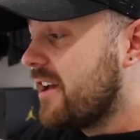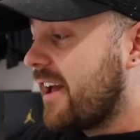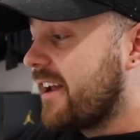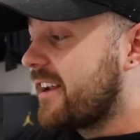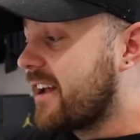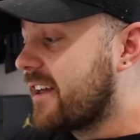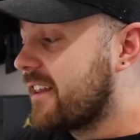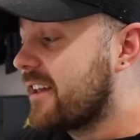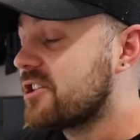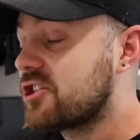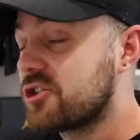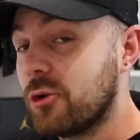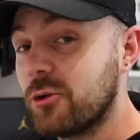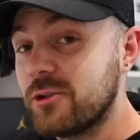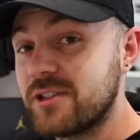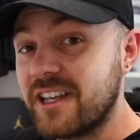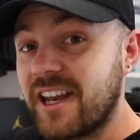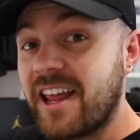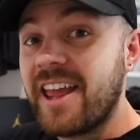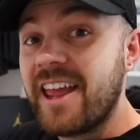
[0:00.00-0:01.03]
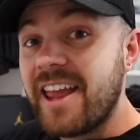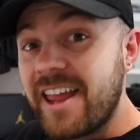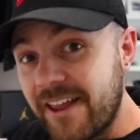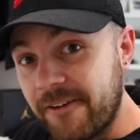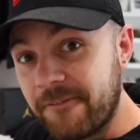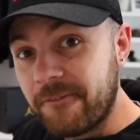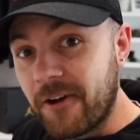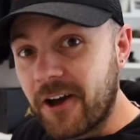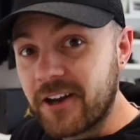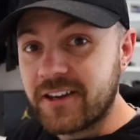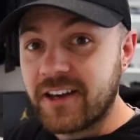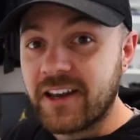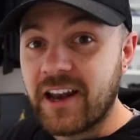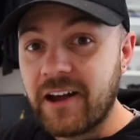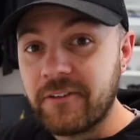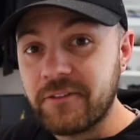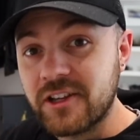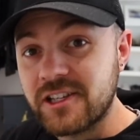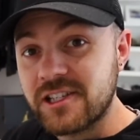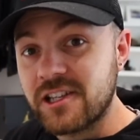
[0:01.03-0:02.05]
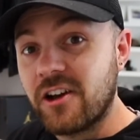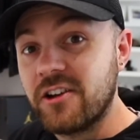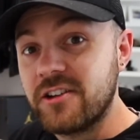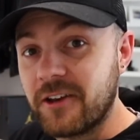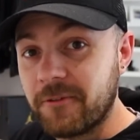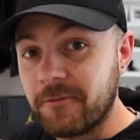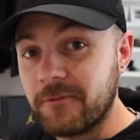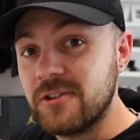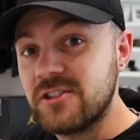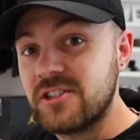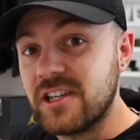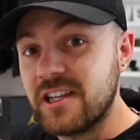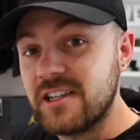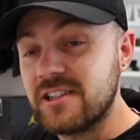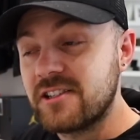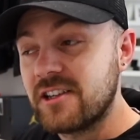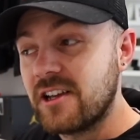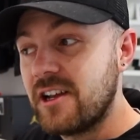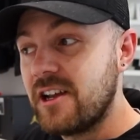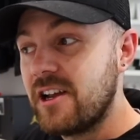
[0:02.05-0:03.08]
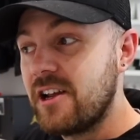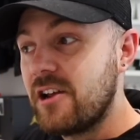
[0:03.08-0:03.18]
and get that sorted if I didn't have the slight differences